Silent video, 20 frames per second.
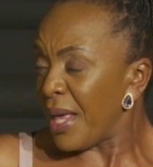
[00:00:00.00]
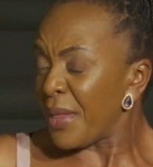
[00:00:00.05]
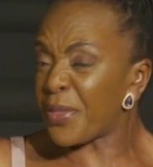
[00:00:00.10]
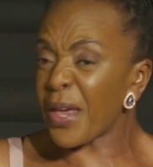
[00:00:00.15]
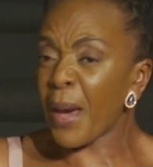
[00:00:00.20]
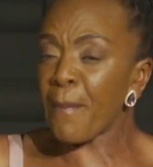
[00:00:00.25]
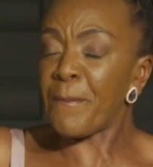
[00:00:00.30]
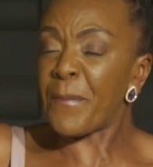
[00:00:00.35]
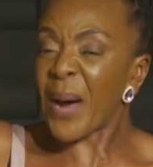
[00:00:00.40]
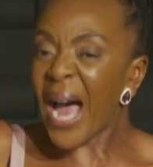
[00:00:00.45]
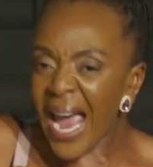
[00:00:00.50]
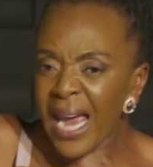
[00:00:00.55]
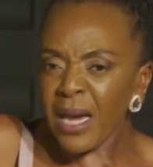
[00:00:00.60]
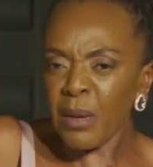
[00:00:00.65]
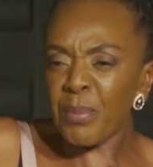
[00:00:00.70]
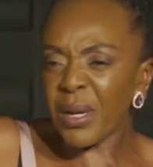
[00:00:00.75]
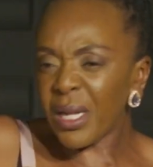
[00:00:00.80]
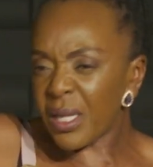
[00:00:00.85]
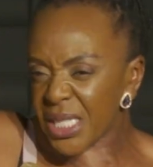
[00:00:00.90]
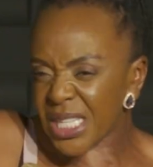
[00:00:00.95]
The
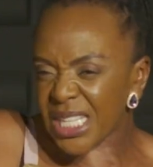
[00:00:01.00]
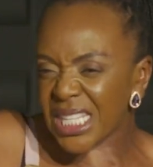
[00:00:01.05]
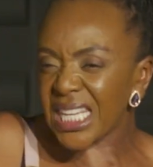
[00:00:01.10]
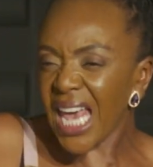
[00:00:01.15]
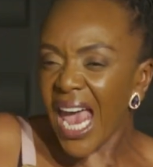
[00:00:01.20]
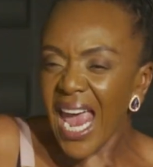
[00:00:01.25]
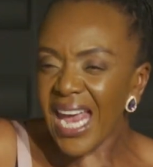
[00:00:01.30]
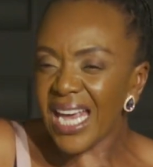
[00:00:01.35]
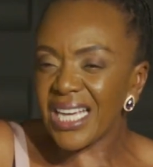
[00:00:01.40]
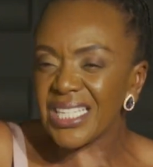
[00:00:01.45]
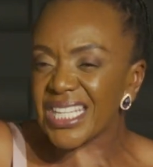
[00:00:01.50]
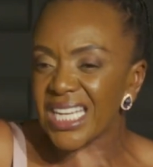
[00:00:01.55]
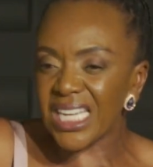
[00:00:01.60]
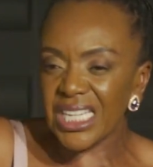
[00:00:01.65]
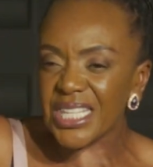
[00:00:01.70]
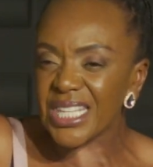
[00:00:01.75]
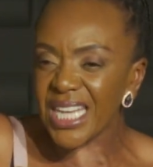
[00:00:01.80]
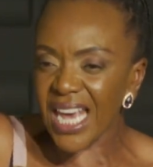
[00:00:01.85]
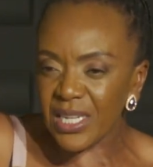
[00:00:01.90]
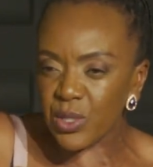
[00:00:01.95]
Bible says,
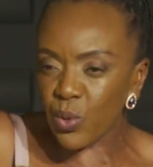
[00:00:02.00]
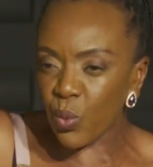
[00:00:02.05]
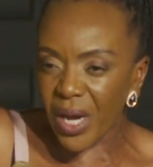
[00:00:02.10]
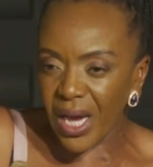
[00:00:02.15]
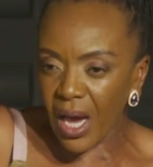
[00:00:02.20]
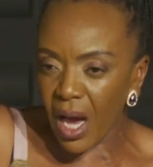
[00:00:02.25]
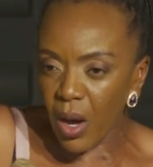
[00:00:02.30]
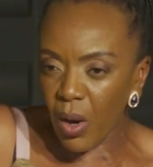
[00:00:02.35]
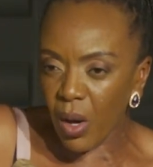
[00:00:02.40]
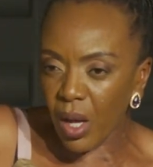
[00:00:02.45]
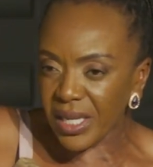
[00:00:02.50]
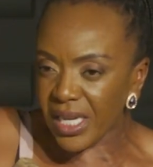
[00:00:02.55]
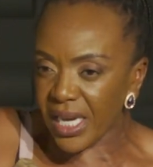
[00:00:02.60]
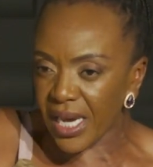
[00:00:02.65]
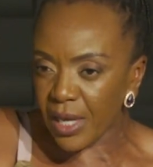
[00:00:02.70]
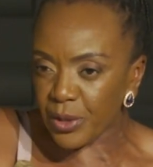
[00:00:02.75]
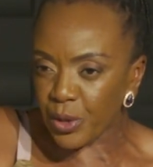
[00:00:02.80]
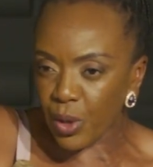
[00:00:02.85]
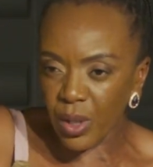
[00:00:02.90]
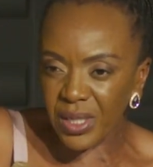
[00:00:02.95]
he said, we are all
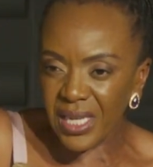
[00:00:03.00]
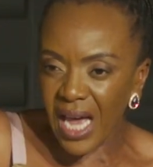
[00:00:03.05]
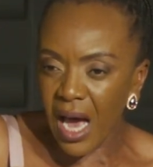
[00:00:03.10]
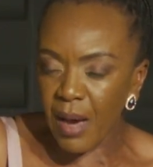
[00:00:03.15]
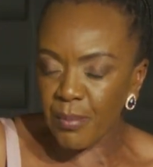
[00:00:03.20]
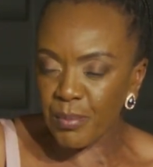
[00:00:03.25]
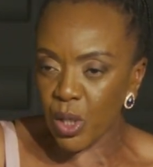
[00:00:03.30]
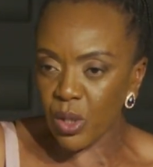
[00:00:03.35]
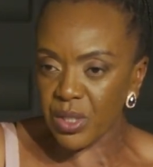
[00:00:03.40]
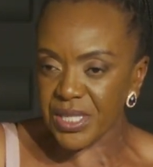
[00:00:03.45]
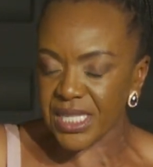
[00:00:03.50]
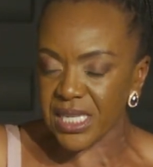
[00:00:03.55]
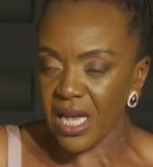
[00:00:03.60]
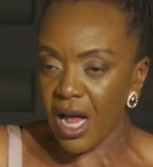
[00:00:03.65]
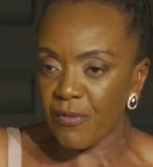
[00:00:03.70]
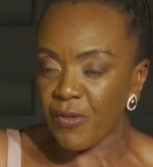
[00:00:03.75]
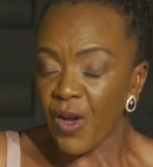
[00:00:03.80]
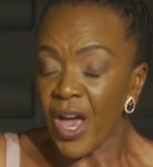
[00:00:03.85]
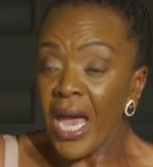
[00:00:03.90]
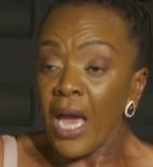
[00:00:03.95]
here, don't harm
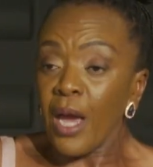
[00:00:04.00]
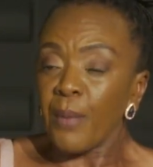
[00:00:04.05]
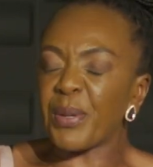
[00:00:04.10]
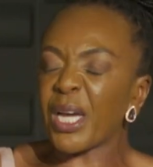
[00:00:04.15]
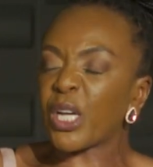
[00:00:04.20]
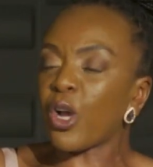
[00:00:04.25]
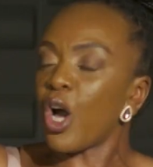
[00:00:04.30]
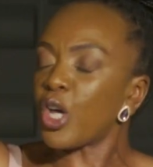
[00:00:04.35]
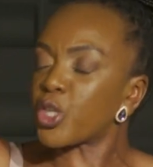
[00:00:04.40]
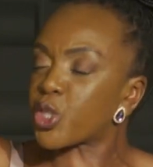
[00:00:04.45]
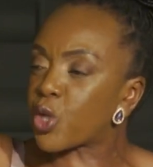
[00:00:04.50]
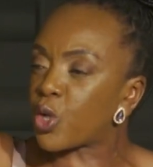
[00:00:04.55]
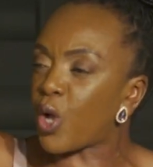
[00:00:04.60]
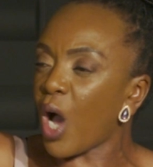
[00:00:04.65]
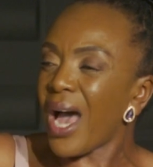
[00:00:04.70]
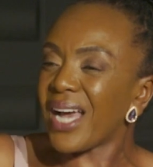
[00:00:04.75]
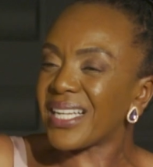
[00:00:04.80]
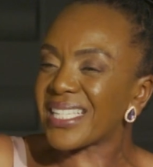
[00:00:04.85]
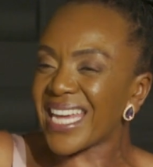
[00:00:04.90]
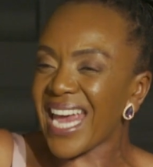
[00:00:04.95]
yourself. Because
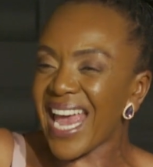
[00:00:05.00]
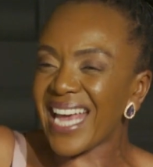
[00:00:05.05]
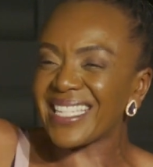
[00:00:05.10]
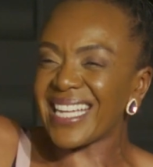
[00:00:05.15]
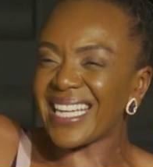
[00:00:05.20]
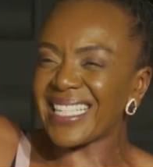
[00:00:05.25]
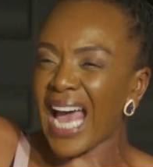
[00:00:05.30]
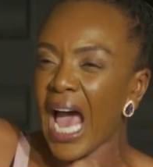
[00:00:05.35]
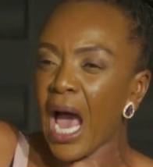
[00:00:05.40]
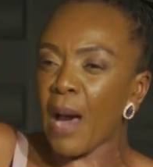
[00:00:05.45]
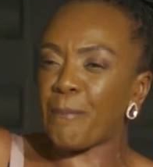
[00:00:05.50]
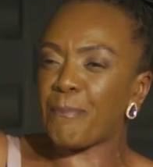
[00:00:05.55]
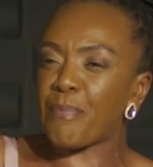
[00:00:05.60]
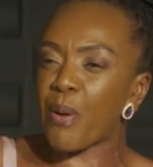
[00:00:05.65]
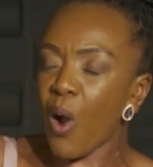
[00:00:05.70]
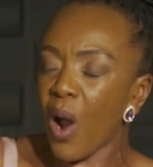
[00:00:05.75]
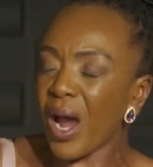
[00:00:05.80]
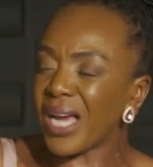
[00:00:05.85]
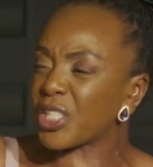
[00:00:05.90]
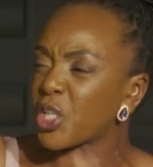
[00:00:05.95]
God had an
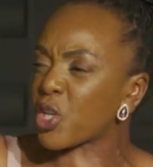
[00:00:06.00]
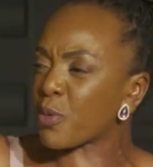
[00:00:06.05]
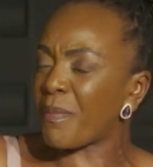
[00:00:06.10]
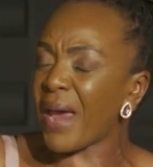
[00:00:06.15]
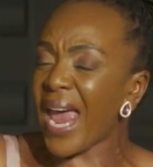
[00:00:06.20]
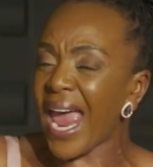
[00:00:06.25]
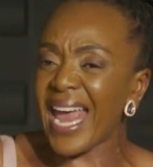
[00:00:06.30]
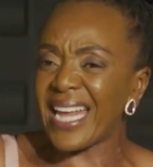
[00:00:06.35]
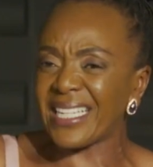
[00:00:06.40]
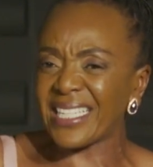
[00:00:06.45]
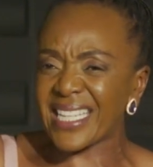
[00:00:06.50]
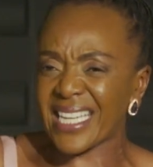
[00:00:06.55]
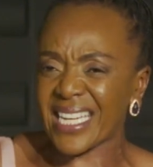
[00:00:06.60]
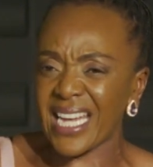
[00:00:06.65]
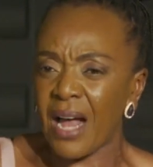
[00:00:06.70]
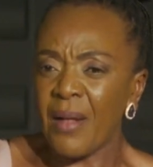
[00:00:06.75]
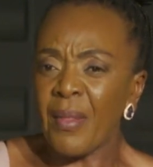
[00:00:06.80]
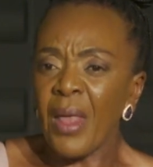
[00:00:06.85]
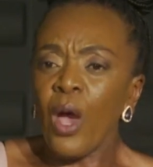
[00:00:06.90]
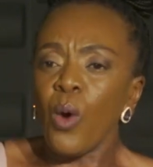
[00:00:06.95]
appointment
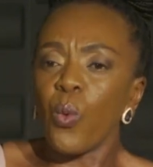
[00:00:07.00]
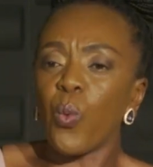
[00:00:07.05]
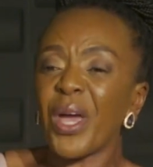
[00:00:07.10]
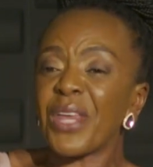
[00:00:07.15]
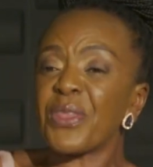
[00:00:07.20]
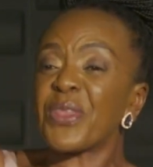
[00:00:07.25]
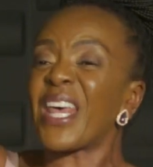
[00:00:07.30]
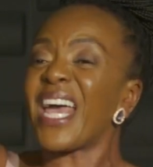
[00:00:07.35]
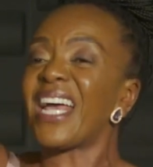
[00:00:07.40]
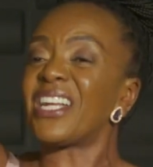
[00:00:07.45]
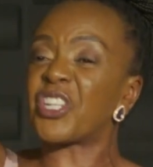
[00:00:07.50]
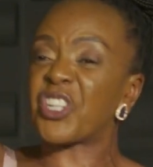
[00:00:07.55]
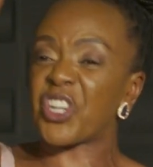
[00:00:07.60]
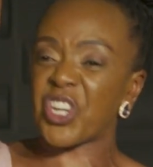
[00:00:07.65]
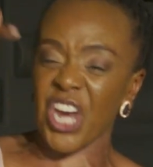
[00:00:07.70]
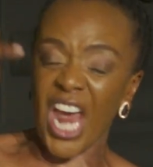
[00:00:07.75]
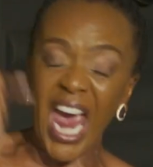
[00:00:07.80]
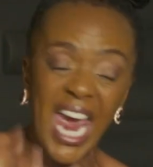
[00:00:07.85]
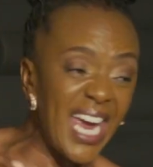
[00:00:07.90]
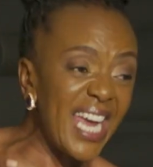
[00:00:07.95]
with the
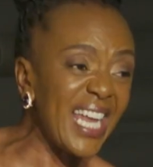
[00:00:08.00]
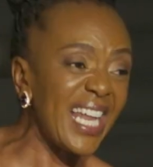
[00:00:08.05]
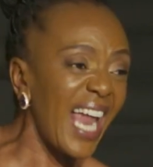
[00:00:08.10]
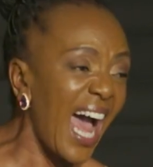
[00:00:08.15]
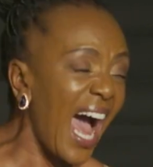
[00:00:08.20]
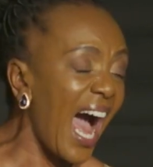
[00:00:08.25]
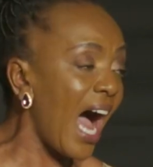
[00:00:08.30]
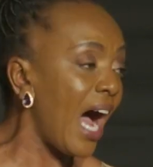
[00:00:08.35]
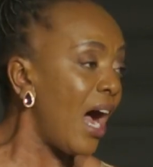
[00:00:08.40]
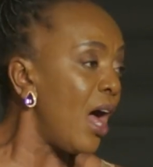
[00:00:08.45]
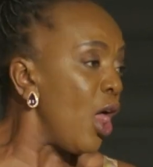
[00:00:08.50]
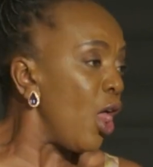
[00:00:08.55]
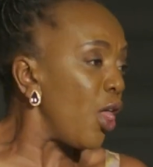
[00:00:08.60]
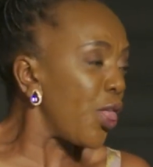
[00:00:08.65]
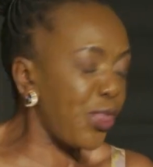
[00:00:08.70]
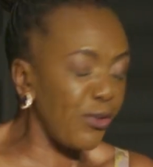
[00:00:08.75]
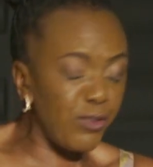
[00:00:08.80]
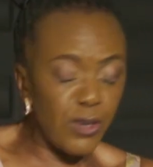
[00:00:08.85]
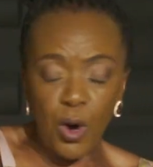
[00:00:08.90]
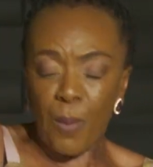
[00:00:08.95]
jailer
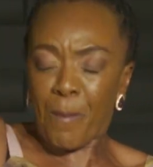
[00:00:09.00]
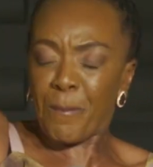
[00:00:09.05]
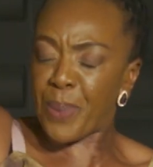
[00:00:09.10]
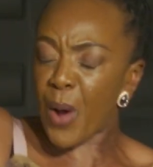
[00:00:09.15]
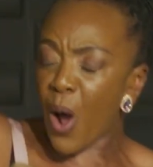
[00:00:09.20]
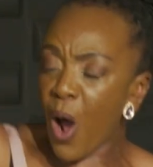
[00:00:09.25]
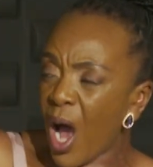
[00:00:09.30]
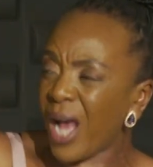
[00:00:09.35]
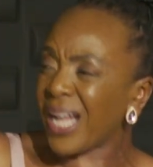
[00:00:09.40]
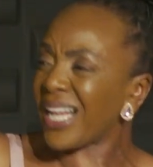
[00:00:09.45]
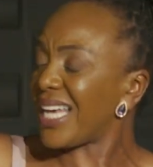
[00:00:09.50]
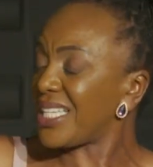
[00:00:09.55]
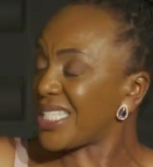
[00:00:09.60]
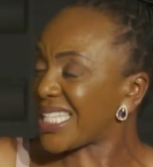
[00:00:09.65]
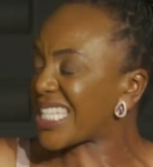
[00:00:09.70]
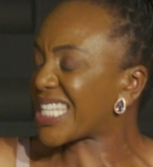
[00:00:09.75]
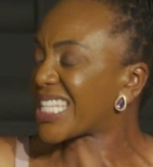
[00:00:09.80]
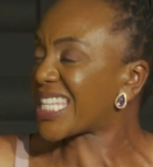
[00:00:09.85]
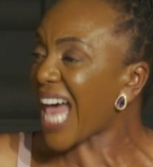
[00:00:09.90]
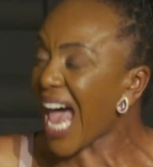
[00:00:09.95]
through Paul and
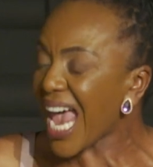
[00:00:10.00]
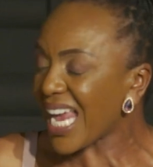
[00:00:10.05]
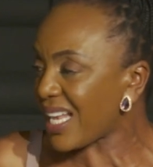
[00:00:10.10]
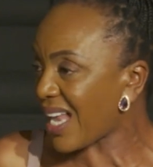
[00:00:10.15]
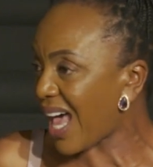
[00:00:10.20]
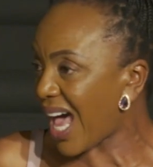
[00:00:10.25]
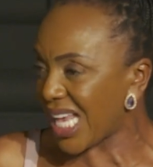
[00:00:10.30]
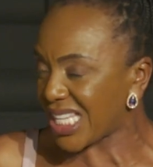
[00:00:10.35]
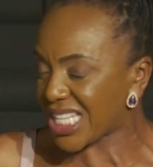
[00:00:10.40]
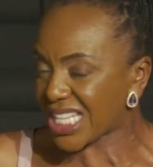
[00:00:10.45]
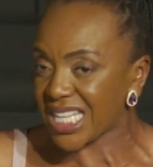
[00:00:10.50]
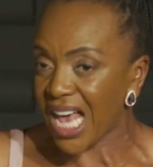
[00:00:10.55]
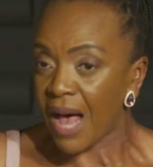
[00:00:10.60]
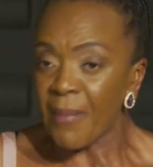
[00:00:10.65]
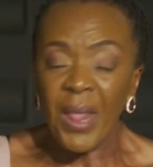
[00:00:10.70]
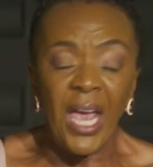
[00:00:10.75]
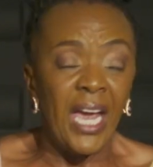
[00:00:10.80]
Silas.